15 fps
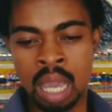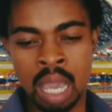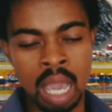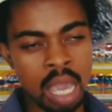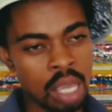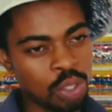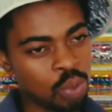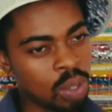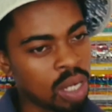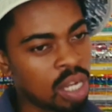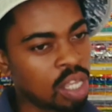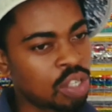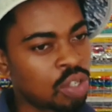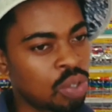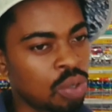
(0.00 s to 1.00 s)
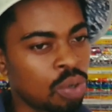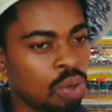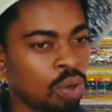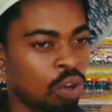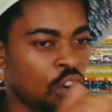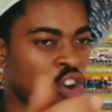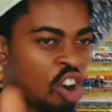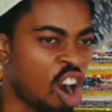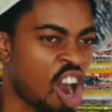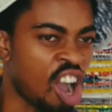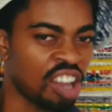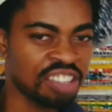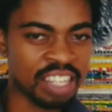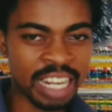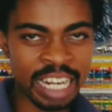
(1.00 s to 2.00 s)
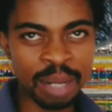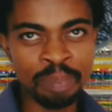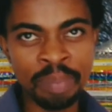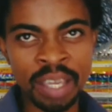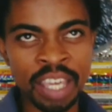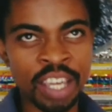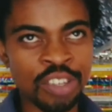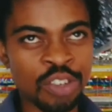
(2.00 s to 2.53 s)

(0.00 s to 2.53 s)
as well as your grass clippings,